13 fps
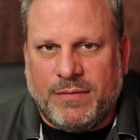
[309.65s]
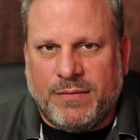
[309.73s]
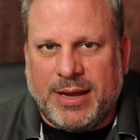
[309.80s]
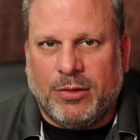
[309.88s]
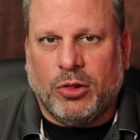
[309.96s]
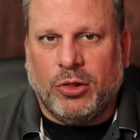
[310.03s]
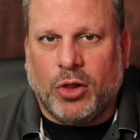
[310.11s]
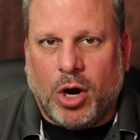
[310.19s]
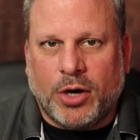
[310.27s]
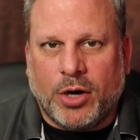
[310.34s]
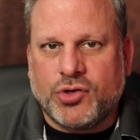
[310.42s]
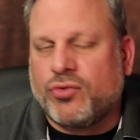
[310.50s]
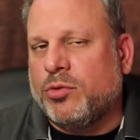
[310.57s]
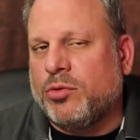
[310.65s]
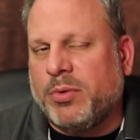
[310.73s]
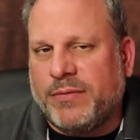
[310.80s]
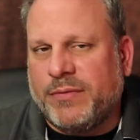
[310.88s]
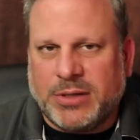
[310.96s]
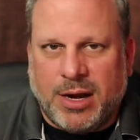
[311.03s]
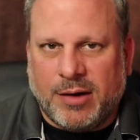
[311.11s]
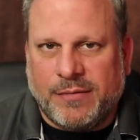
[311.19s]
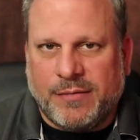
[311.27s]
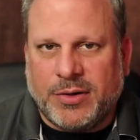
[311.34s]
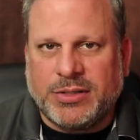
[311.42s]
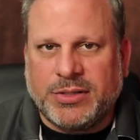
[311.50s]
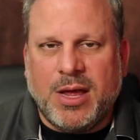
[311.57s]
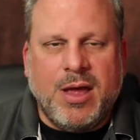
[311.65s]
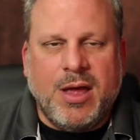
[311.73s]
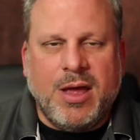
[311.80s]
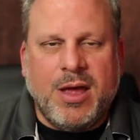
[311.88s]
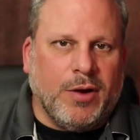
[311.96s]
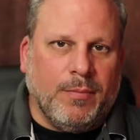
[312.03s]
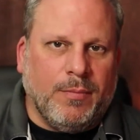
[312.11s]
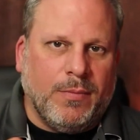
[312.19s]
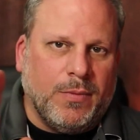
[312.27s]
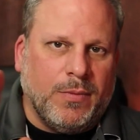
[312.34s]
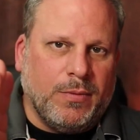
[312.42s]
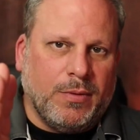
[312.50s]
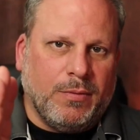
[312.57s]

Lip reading: of a large group of photographers, from